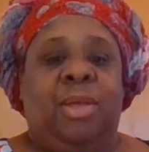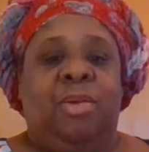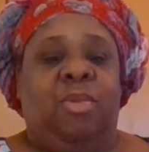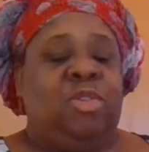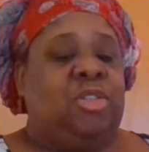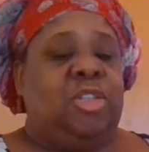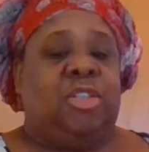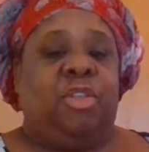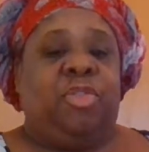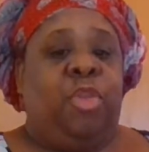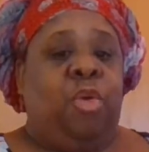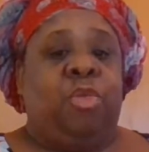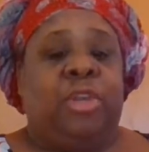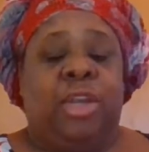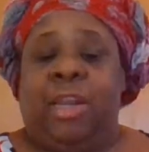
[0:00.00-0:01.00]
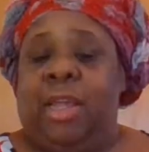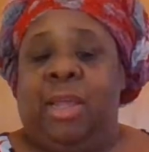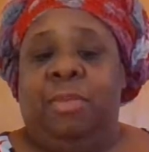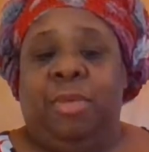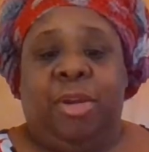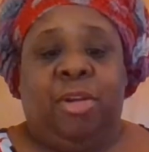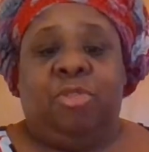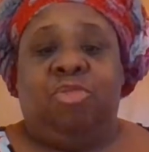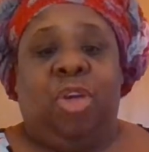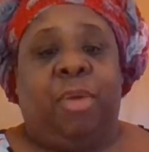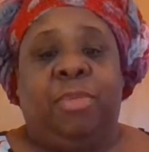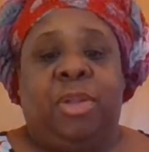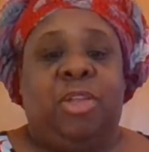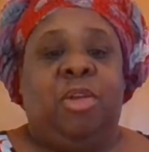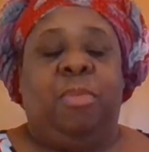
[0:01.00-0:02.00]
Or it's just a thought that the enemy done
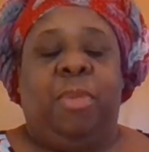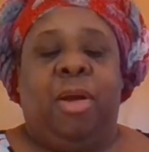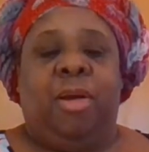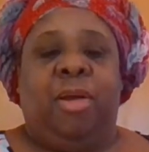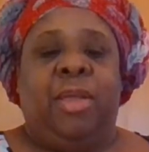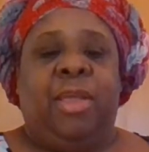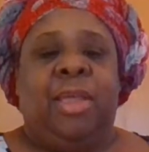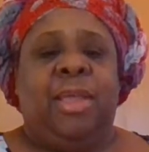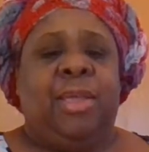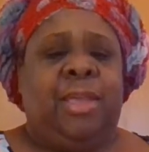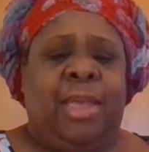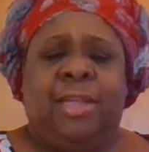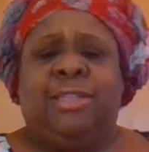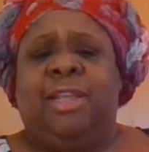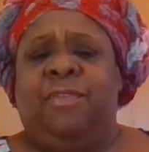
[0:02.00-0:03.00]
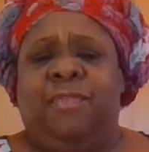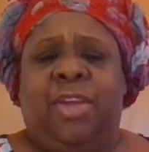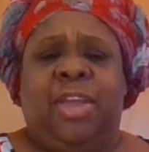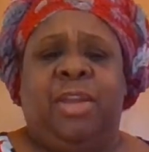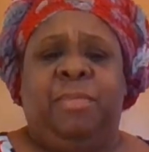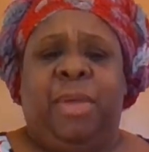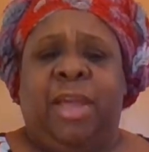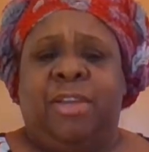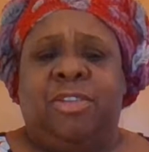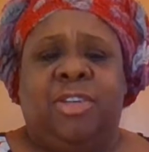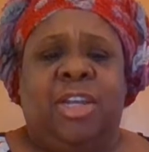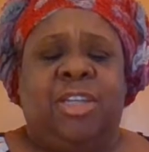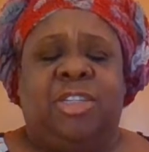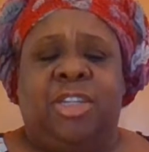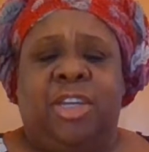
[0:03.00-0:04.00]
dropped in your mind. Cast that vain
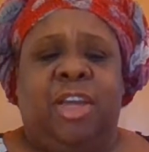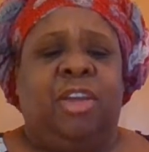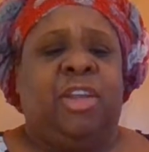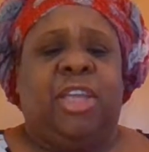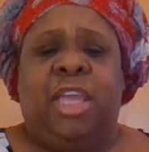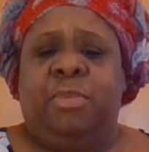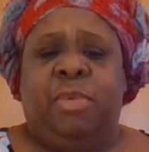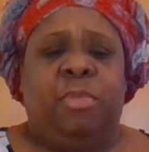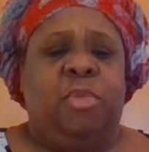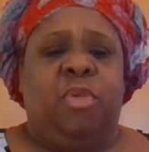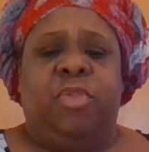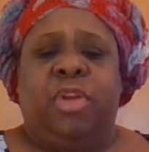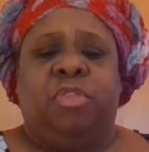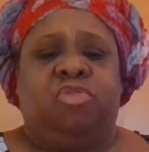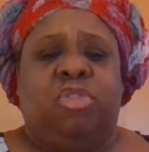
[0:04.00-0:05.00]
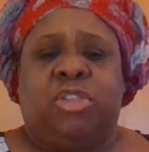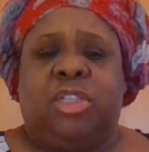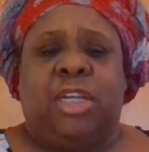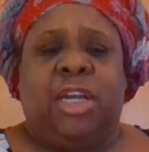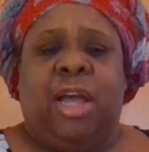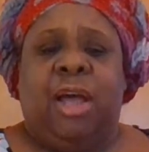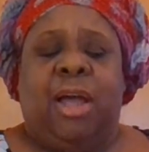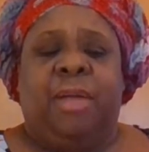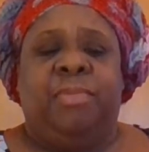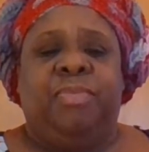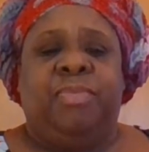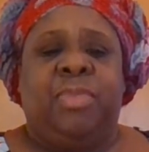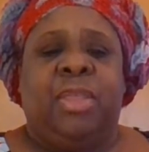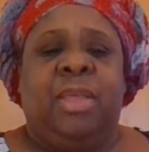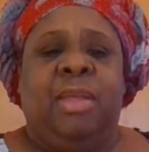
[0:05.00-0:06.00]
imagination down and keep it moving and trust in God.
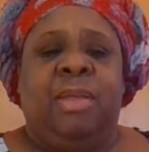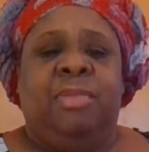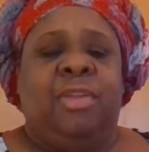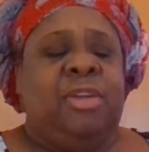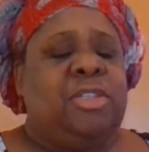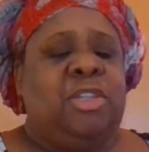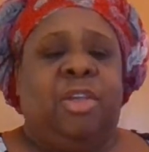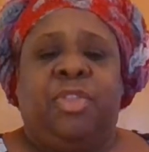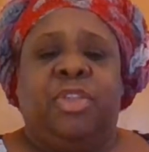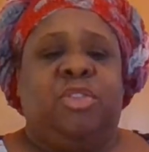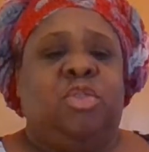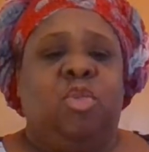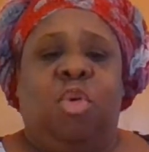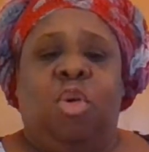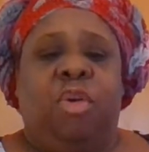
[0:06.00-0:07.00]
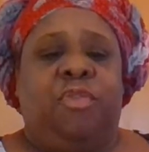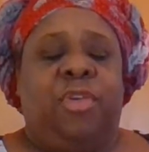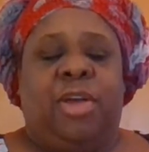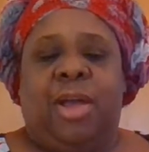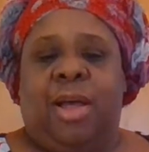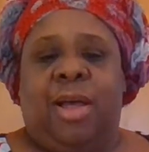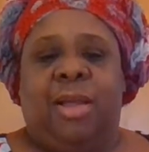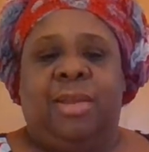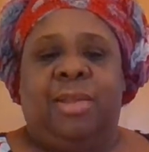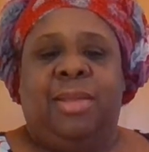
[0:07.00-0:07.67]
There's nothing too hard for God.